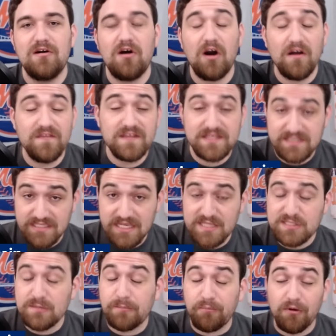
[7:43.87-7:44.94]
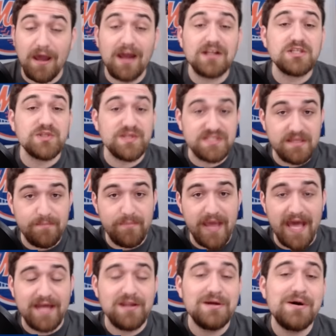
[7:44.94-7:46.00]
On this season, prior to this
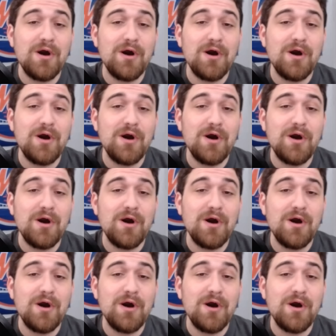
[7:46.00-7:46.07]
at-bat,